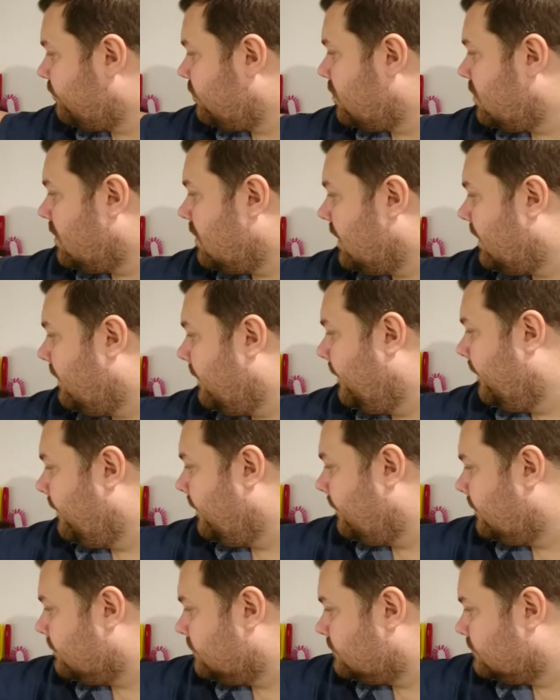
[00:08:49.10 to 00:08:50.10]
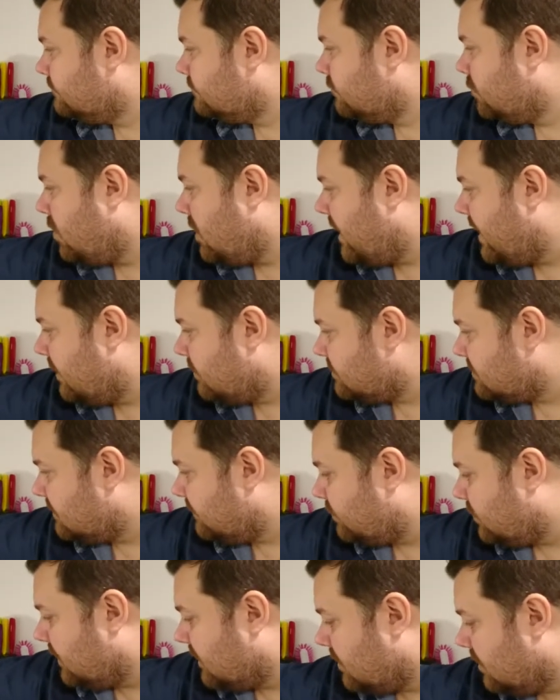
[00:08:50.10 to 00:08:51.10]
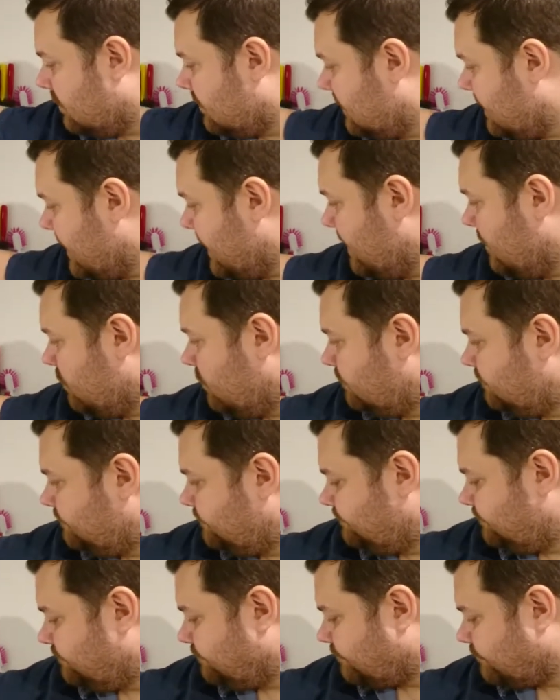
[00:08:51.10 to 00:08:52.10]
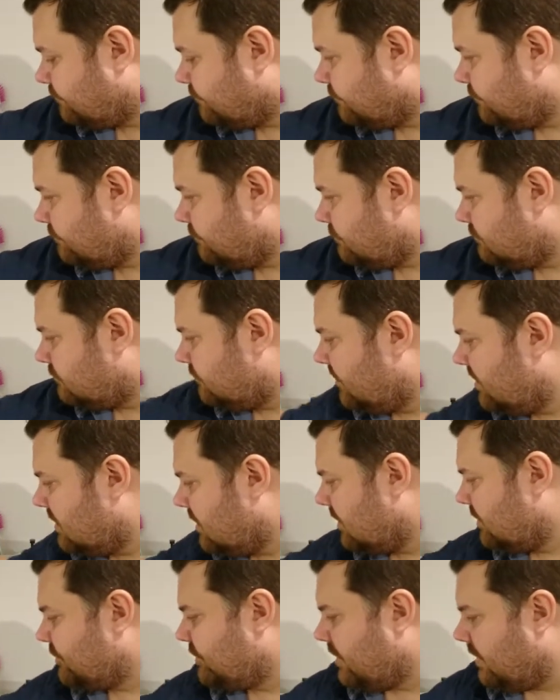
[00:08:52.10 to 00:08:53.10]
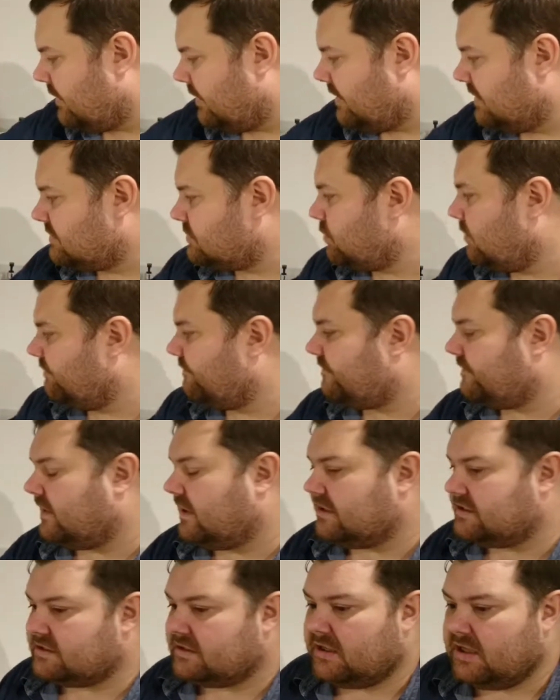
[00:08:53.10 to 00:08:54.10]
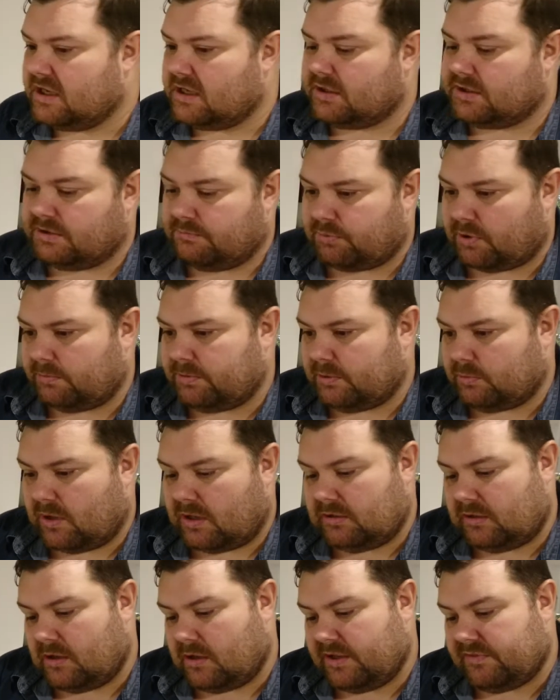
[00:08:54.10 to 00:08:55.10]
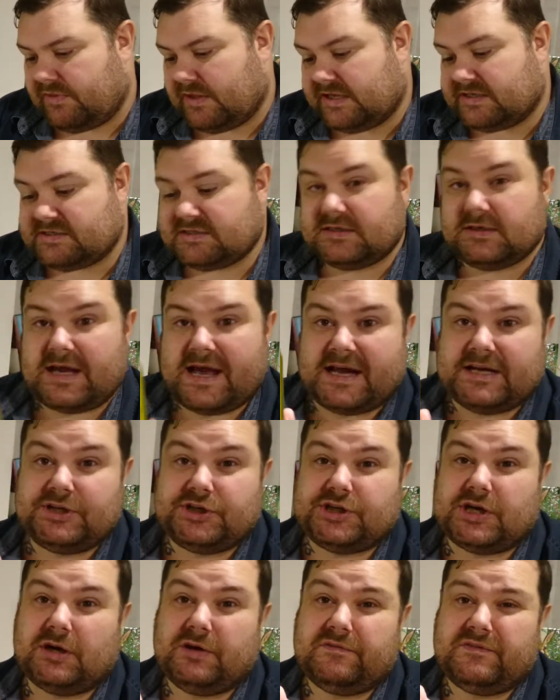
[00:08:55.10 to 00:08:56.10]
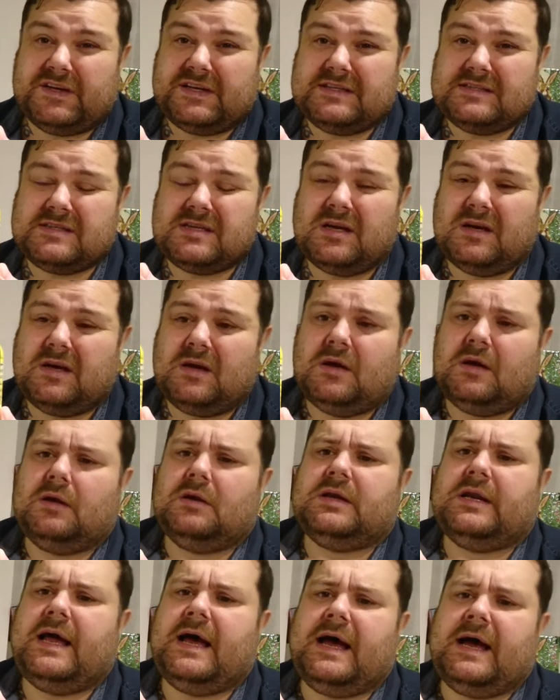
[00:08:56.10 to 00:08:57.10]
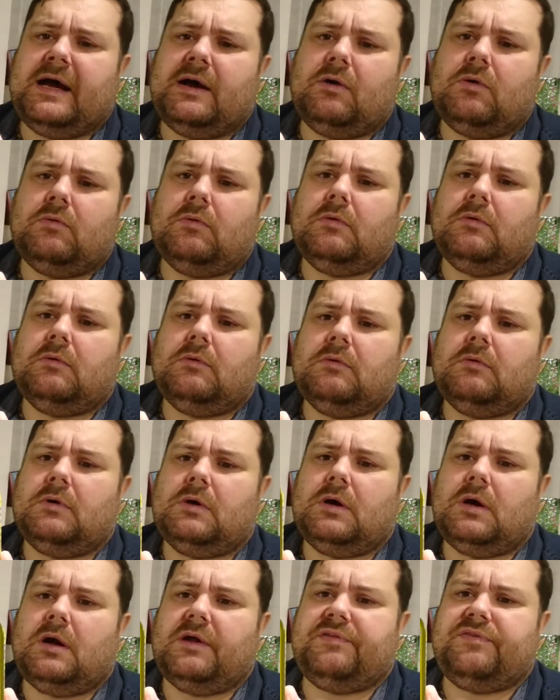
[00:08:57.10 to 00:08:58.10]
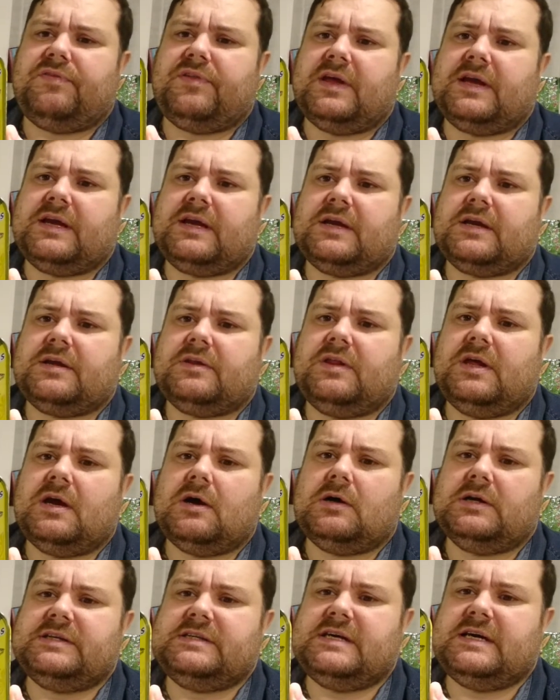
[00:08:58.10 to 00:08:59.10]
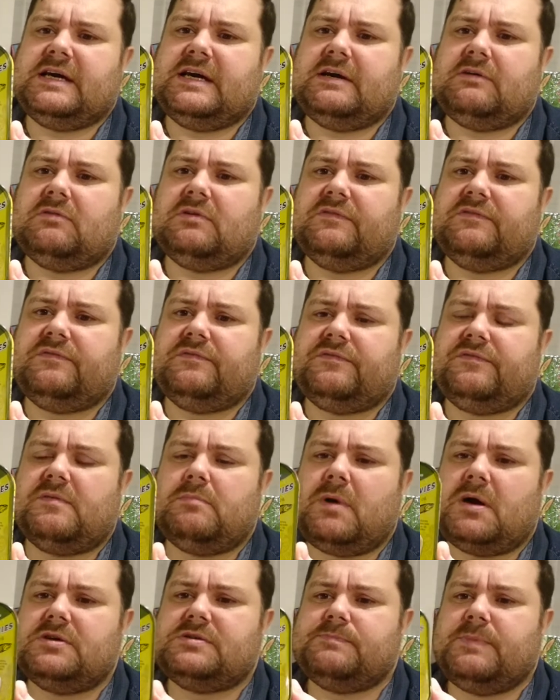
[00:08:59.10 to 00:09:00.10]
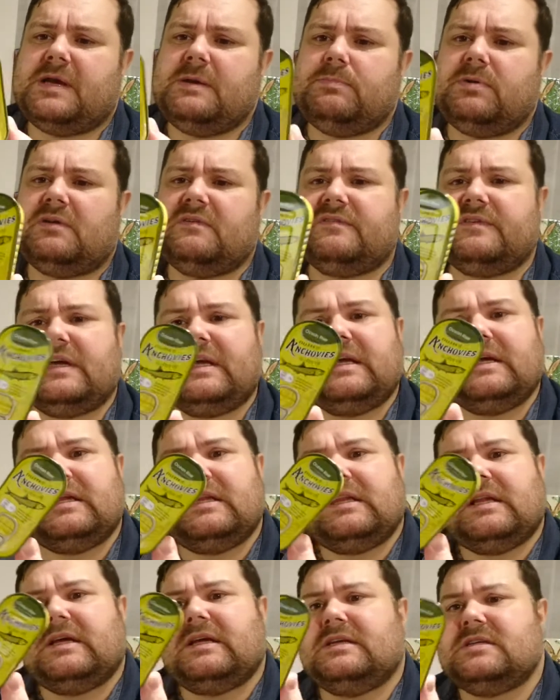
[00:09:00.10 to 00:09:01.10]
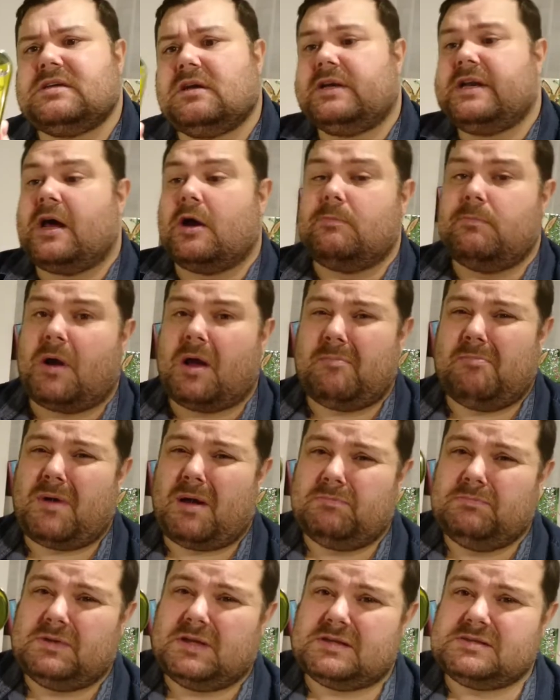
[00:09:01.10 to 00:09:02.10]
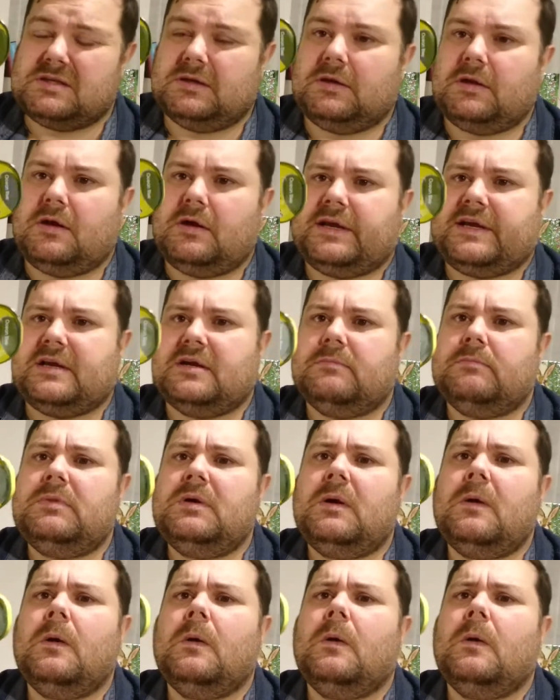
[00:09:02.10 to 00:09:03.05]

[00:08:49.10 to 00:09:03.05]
Right, what else have we got? Now I'll show you this one first. You probably won't like this, anchovies. Now I think the idea of, for most people, of eating these, I know my mum doesn't like them,